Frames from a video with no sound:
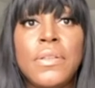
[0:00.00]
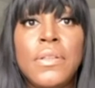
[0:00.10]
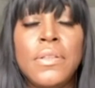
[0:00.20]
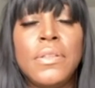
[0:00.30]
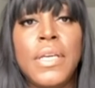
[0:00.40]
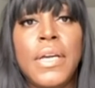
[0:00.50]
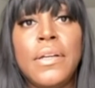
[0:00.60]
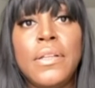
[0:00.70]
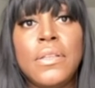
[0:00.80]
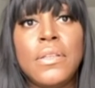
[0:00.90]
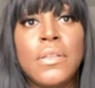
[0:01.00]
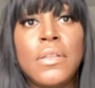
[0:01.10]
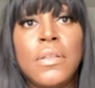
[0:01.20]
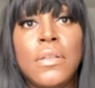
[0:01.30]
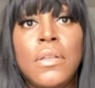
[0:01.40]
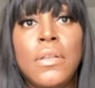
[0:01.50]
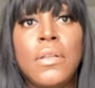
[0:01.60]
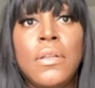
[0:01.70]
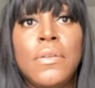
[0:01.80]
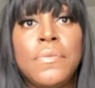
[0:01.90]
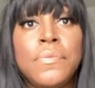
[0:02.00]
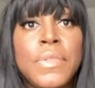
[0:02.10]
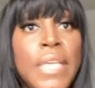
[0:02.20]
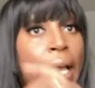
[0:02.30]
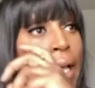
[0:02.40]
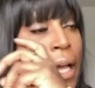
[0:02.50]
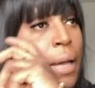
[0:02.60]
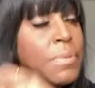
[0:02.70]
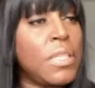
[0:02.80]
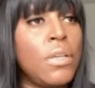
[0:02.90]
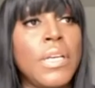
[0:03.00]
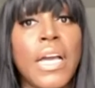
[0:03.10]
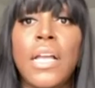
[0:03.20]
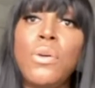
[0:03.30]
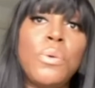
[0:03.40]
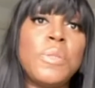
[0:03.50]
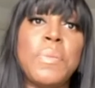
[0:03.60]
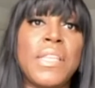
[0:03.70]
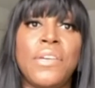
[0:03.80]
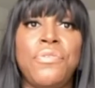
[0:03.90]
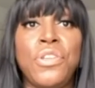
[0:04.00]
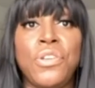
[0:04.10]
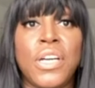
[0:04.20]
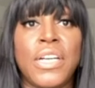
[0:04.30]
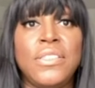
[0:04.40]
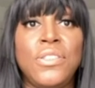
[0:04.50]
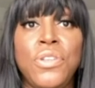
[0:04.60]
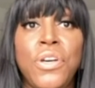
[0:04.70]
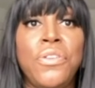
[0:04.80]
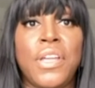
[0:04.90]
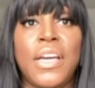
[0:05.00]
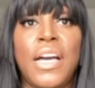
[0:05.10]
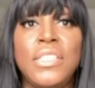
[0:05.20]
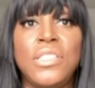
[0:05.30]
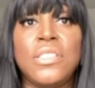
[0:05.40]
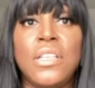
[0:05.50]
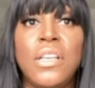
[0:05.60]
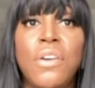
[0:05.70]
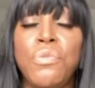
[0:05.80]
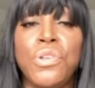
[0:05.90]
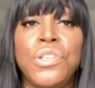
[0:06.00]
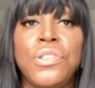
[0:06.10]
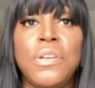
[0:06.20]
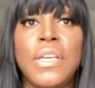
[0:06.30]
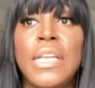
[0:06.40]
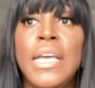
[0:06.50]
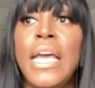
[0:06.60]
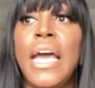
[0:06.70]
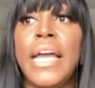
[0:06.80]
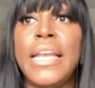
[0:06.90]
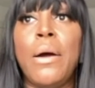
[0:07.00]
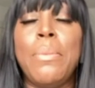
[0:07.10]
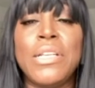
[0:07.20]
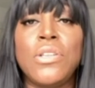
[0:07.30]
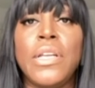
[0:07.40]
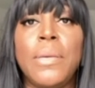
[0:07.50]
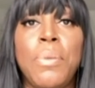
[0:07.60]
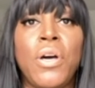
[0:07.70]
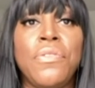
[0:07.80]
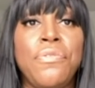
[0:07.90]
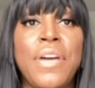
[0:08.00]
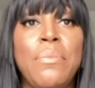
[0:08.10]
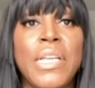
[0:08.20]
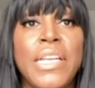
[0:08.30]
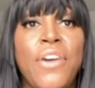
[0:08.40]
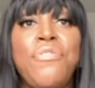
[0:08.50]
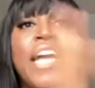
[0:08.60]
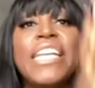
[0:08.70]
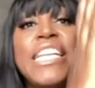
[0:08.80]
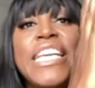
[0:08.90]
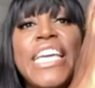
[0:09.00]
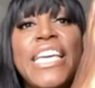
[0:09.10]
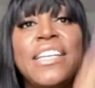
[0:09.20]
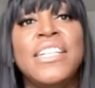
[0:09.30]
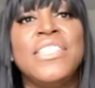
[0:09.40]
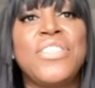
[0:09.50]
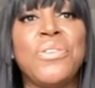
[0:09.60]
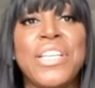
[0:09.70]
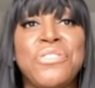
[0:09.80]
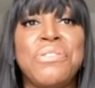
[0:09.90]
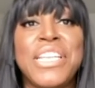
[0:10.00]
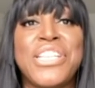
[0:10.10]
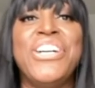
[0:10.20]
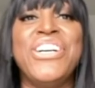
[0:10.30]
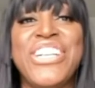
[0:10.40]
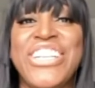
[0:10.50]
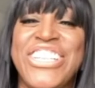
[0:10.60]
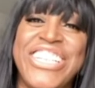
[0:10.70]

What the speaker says: going to be performing again for us. Yeah, absolutely. I'll always be there for you guys. You know that. I just love what you're doing. And now I'm actually a part of the family now, finally. So that's really good.